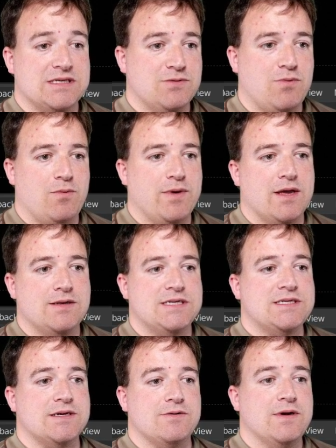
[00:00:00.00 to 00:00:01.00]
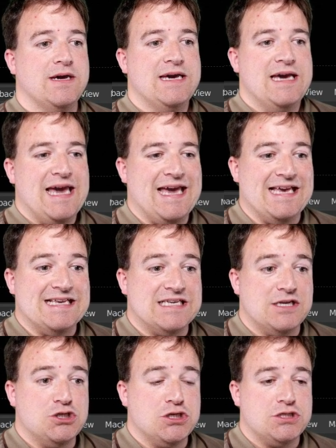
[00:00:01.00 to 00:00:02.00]
So what we're going to do is
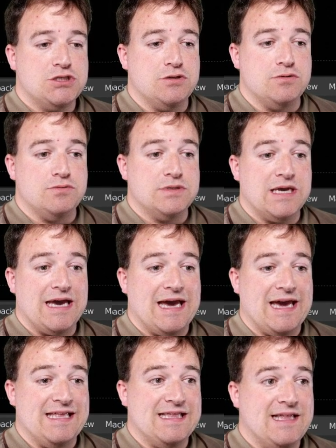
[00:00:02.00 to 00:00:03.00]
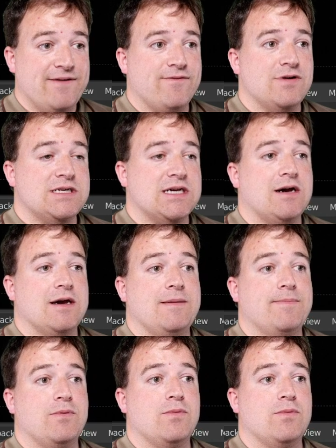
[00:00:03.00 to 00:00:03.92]
just use a different type.